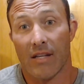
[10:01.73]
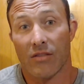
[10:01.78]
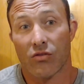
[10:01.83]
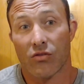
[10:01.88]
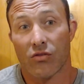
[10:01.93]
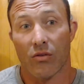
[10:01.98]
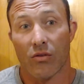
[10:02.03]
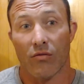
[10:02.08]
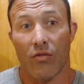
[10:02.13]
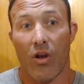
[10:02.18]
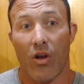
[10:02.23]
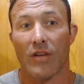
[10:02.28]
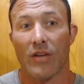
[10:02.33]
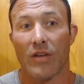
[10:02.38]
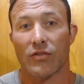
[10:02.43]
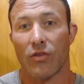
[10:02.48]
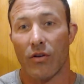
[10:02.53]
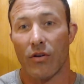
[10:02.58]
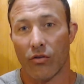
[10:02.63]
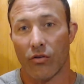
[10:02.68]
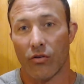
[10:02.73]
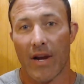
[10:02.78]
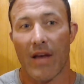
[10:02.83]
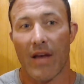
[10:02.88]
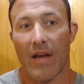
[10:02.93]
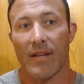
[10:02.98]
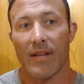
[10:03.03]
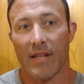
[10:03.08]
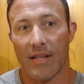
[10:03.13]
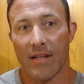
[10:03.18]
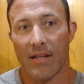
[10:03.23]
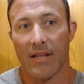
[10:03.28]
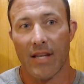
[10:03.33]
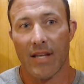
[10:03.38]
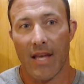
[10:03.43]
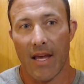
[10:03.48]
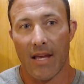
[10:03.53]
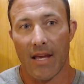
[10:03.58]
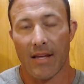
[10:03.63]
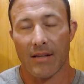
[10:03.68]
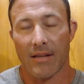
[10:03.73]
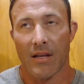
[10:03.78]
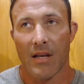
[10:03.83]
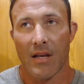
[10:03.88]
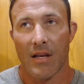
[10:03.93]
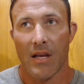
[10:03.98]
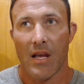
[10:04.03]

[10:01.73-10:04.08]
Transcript: and he had sort of lost all the ground that he had gained.